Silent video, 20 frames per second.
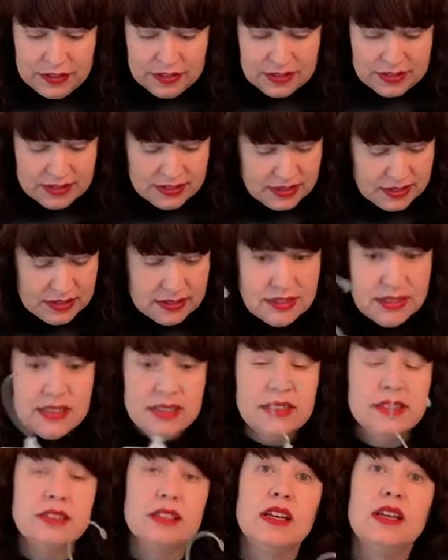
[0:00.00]
and
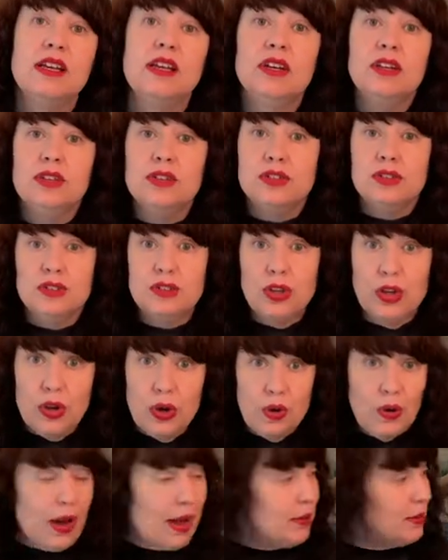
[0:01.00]
60s. So
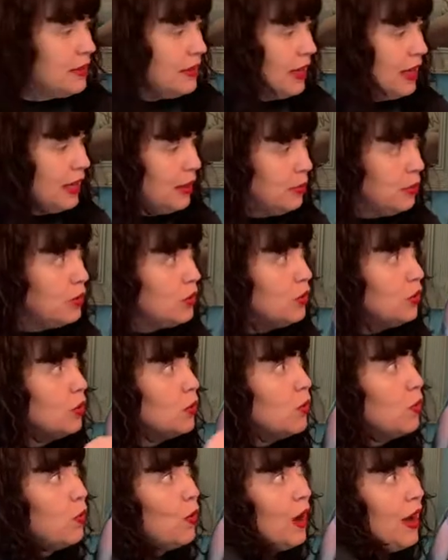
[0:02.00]
I was able to
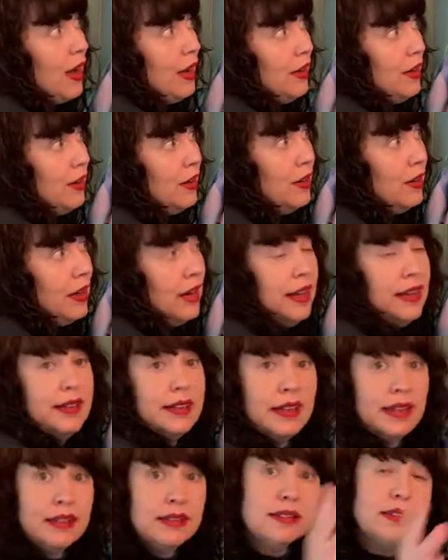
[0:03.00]
acquire a
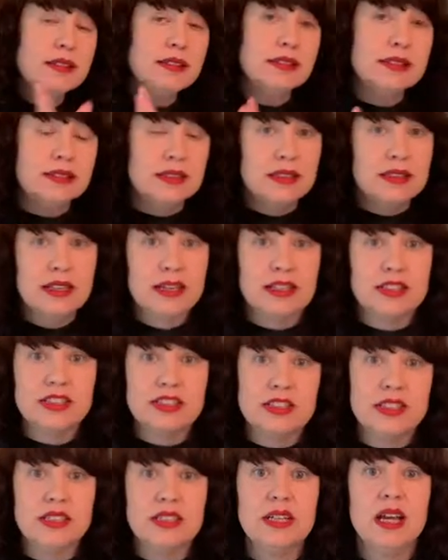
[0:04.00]
nice little
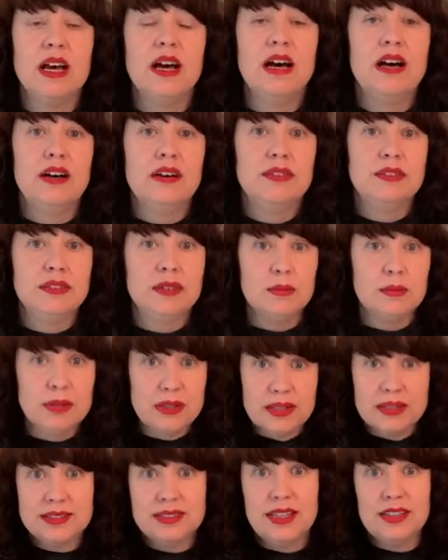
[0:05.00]
selection of some
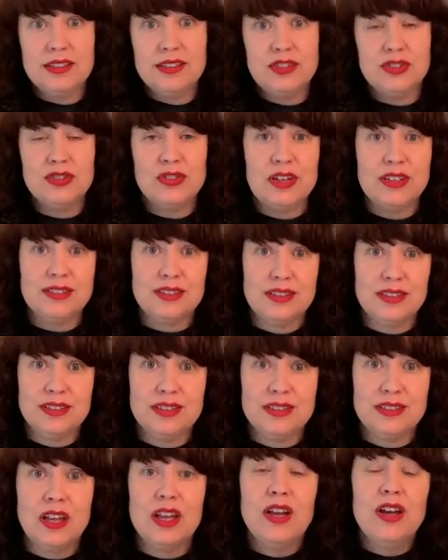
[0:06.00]
plus size dresses
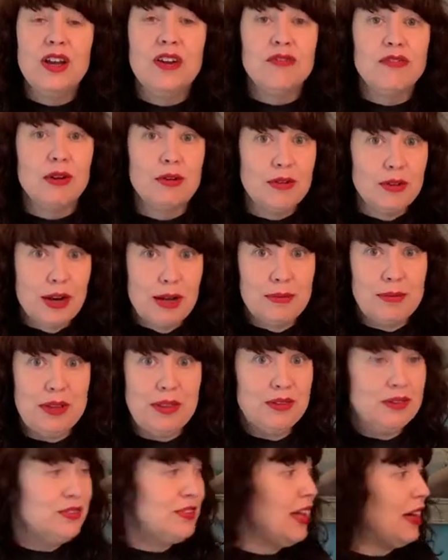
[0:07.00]
from
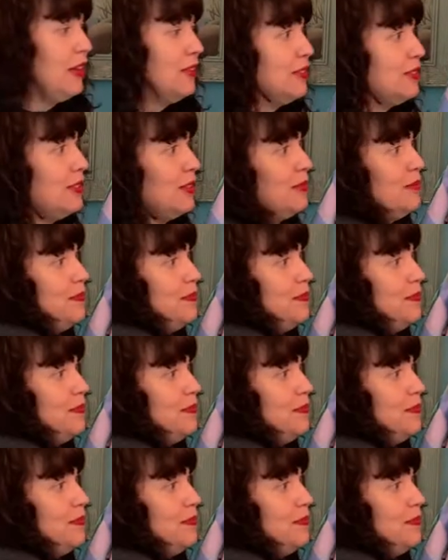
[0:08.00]
grandmother's house.